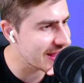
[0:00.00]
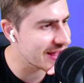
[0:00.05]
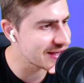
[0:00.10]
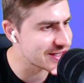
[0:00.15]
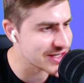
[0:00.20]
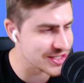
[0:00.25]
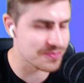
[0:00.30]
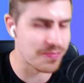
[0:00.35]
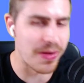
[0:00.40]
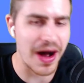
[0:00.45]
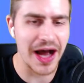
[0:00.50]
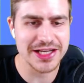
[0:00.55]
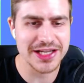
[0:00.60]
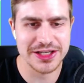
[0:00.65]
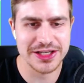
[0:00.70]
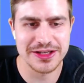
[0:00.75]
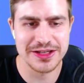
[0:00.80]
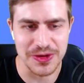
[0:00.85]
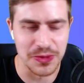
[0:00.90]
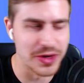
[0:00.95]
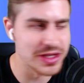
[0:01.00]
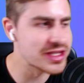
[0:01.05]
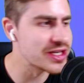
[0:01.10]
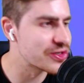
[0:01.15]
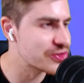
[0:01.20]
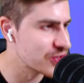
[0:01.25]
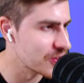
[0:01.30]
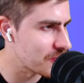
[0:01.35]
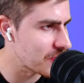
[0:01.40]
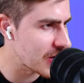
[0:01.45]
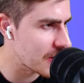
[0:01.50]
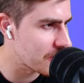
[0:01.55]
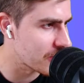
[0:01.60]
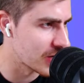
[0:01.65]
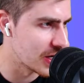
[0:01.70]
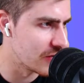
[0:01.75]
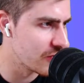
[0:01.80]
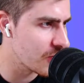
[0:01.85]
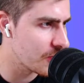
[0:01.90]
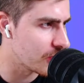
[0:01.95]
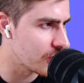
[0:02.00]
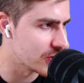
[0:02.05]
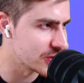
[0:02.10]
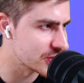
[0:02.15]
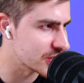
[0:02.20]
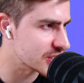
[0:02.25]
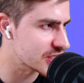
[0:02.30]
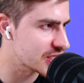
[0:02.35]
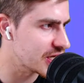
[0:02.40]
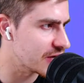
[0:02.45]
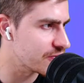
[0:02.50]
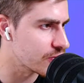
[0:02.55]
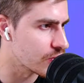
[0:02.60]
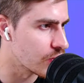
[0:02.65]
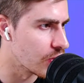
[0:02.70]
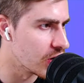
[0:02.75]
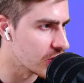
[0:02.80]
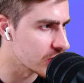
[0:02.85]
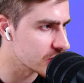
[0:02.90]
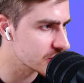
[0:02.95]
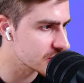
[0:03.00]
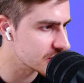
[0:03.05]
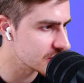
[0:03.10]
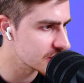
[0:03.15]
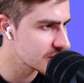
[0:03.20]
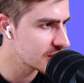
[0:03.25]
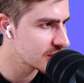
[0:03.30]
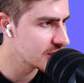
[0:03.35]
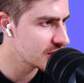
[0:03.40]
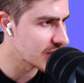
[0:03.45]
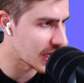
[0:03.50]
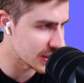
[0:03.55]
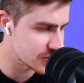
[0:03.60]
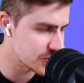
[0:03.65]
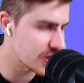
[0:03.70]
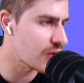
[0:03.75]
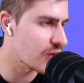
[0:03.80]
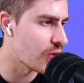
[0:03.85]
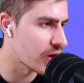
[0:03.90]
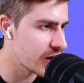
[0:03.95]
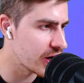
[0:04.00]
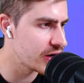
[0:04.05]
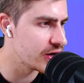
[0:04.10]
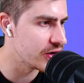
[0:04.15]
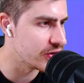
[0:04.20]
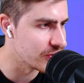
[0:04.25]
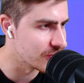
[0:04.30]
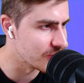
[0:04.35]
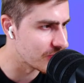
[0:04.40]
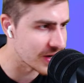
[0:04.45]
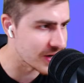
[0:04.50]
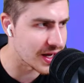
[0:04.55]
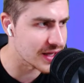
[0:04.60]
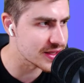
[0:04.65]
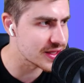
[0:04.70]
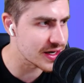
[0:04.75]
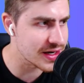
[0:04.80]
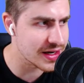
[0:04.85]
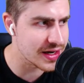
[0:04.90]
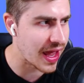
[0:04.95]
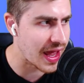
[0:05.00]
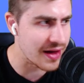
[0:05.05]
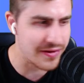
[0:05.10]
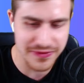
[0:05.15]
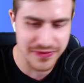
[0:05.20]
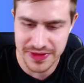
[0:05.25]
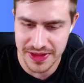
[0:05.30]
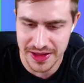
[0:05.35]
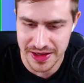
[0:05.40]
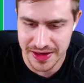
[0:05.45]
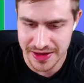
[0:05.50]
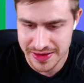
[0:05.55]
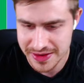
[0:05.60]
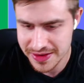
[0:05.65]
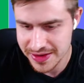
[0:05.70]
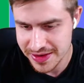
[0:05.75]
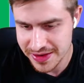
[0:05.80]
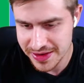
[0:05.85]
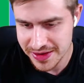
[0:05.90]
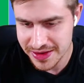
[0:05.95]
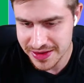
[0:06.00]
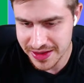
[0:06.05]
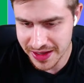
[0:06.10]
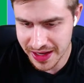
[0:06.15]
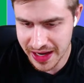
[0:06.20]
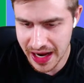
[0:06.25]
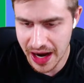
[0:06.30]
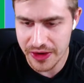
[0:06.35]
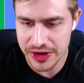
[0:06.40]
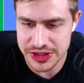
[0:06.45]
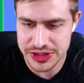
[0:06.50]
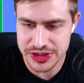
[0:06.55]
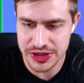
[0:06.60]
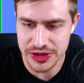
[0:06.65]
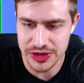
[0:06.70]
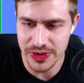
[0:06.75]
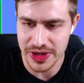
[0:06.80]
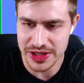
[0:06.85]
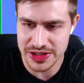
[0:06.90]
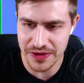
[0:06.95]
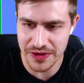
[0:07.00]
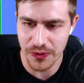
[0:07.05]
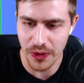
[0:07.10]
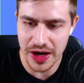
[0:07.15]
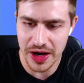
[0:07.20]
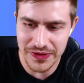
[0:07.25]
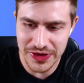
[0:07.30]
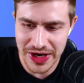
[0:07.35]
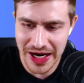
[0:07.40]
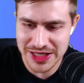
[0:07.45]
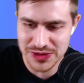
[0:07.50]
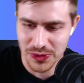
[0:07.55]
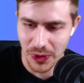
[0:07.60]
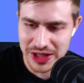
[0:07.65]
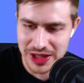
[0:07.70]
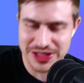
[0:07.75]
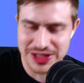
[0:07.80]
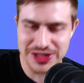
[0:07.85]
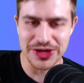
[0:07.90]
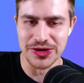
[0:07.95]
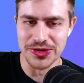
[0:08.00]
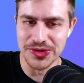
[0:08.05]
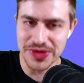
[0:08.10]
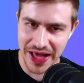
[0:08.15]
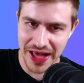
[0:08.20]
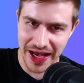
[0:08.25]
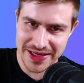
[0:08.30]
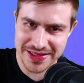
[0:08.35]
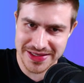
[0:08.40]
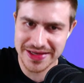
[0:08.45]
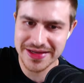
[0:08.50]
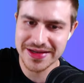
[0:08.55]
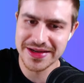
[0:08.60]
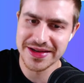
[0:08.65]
just buy slot with the triple up on Liverpool and just see if it works. That's what I wanted to do, but I didn't have the courage to do it. So if one of you guys wants to do that,